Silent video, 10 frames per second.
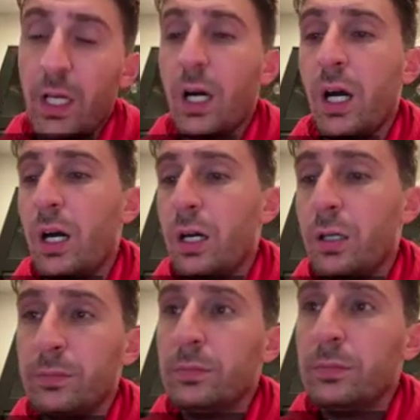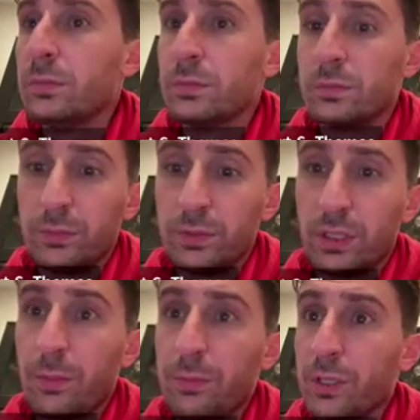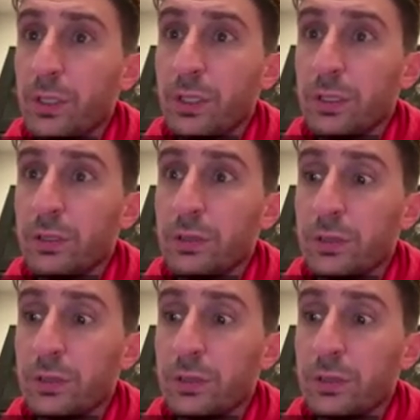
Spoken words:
I'm gonna stop sharing here.